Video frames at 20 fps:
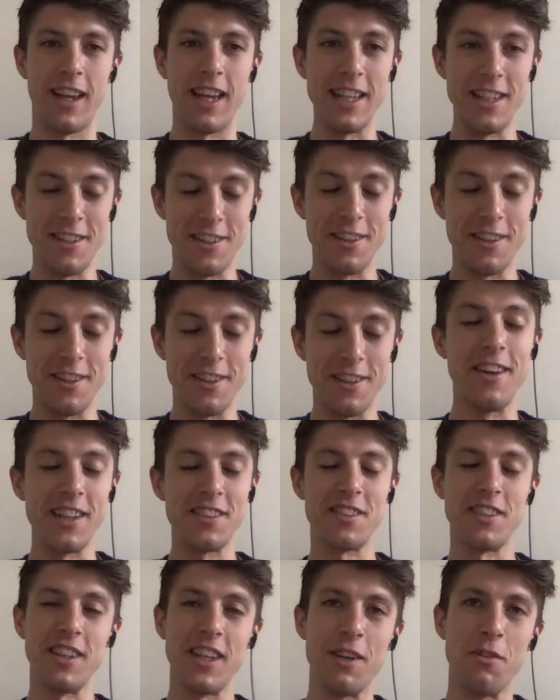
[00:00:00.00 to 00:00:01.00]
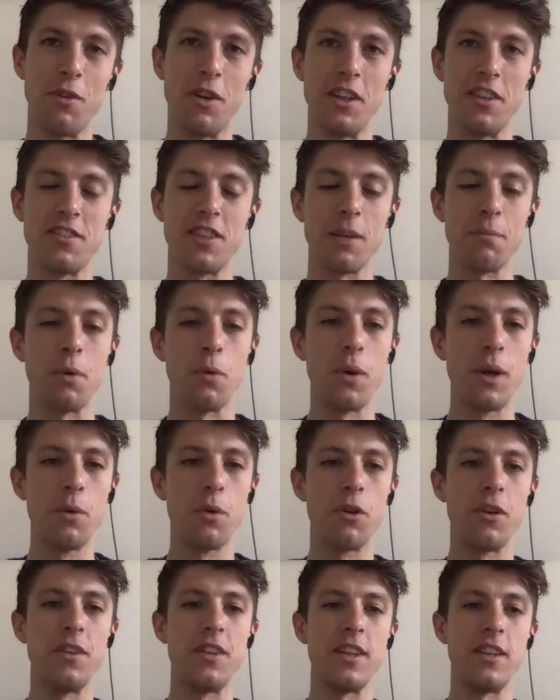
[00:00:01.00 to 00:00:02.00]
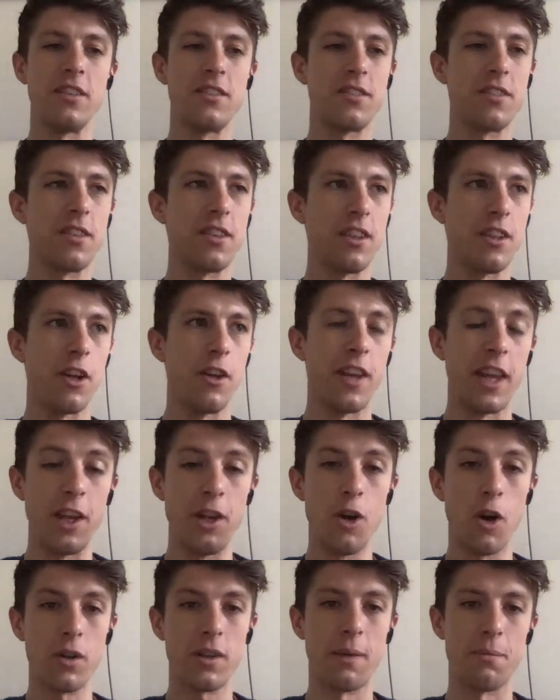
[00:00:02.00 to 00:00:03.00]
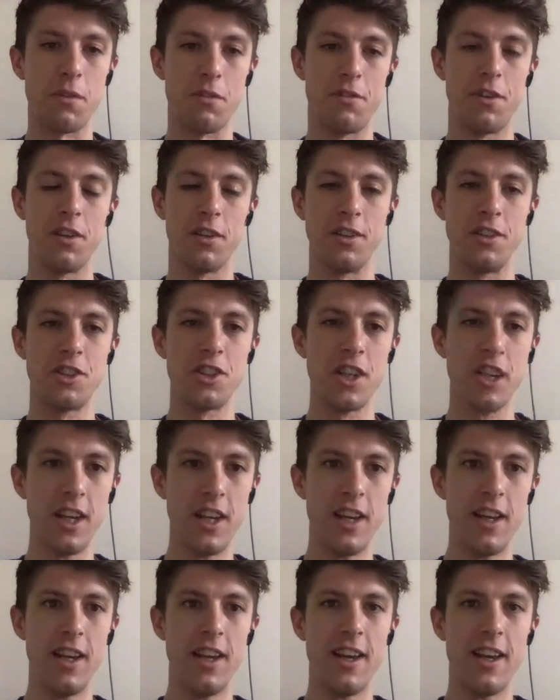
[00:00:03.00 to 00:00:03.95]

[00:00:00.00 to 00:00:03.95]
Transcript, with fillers: he did actually get really sick. But we were in these, you know, they knocked up the village,